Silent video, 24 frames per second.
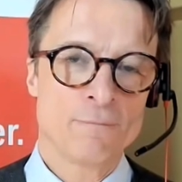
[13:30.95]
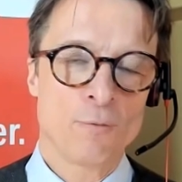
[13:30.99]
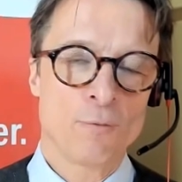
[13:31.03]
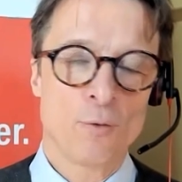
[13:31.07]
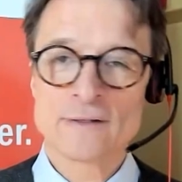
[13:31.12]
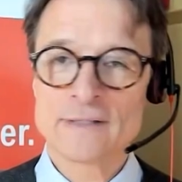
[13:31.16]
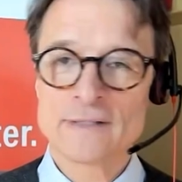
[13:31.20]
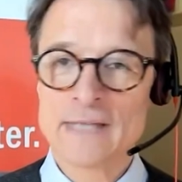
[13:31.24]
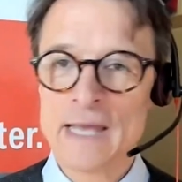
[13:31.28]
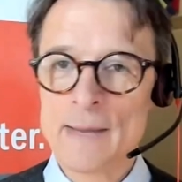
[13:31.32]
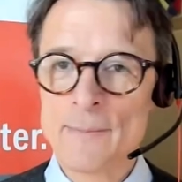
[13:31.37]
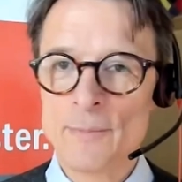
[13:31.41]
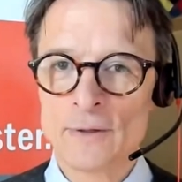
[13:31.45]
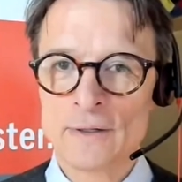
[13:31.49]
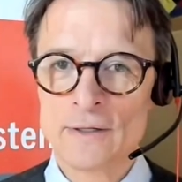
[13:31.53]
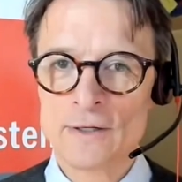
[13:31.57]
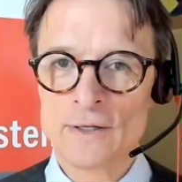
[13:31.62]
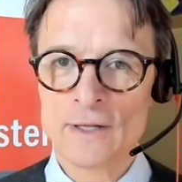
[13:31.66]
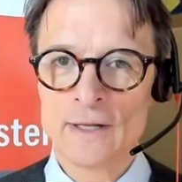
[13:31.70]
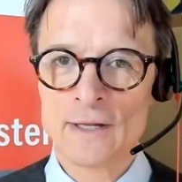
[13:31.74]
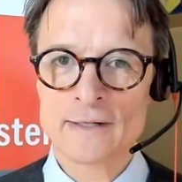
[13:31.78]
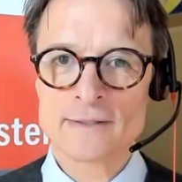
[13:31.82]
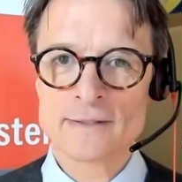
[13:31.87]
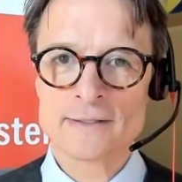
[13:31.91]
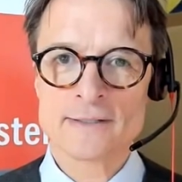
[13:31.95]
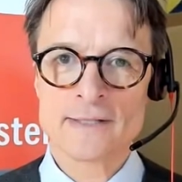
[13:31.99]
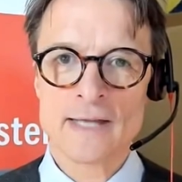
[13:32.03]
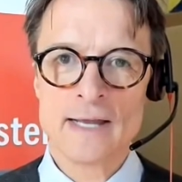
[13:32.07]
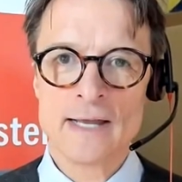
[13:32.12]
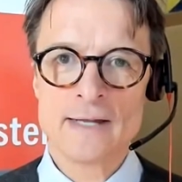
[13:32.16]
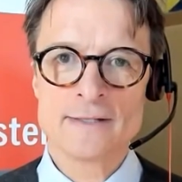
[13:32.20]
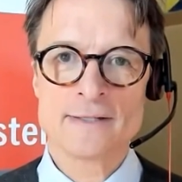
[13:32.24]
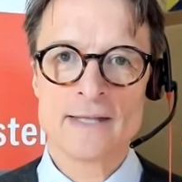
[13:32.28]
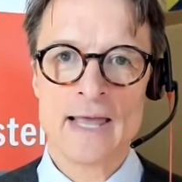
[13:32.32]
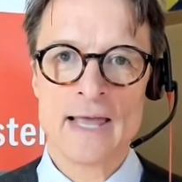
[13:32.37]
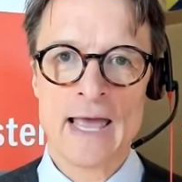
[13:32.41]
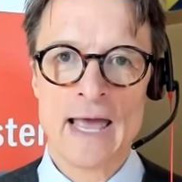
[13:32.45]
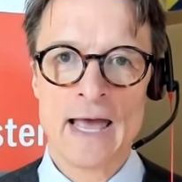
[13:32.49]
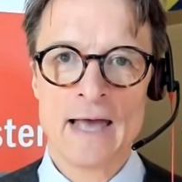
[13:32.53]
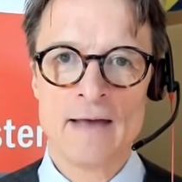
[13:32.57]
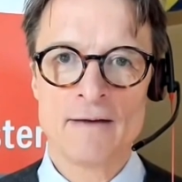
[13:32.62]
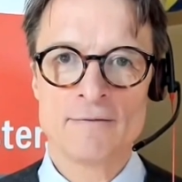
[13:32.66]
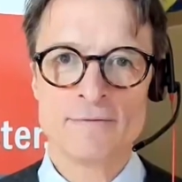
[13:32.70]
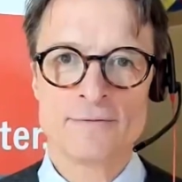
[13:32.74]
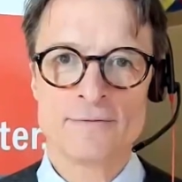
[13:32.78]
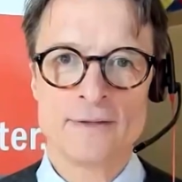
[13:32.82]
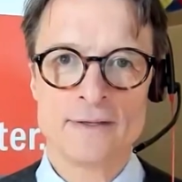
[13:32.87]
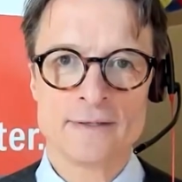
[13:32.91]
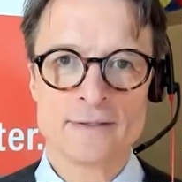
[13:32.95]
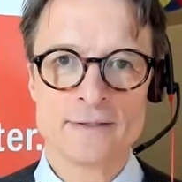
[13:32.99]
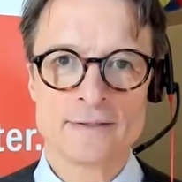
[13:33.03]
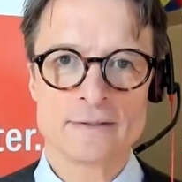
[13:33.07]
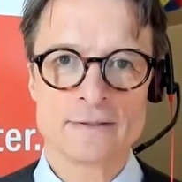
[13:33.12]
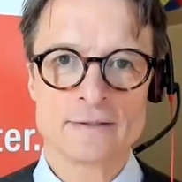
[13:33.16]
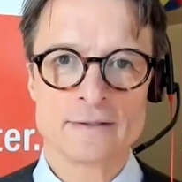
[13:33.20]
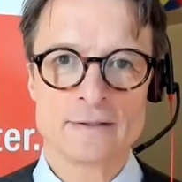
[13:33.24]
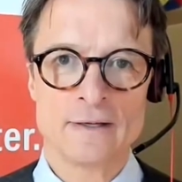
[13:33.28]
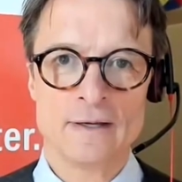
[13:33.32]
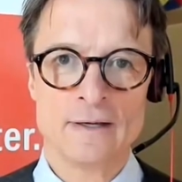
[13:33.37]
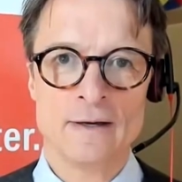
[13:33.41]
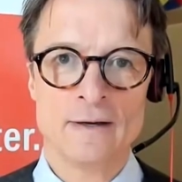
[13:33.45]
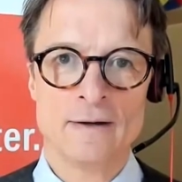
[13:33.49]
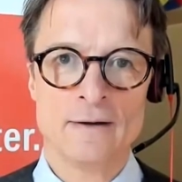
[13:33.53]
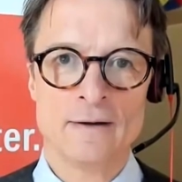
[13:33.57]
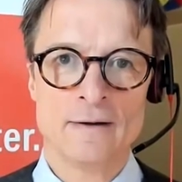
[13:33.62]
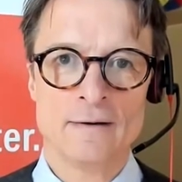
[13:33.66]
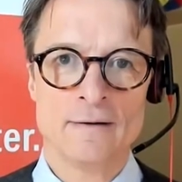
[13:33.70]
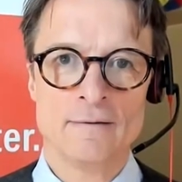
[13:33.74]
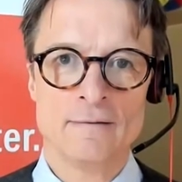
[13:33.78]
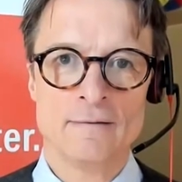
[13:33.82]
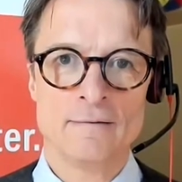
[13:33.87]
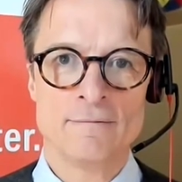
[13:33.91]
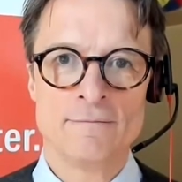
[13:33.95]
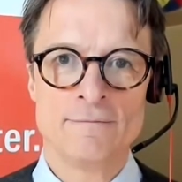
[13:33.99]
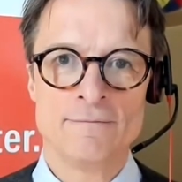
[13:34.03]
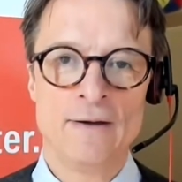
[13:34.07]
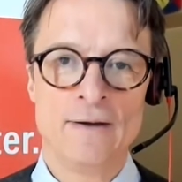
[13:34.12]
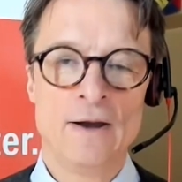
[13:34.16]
for example, in the United States, they have this uh,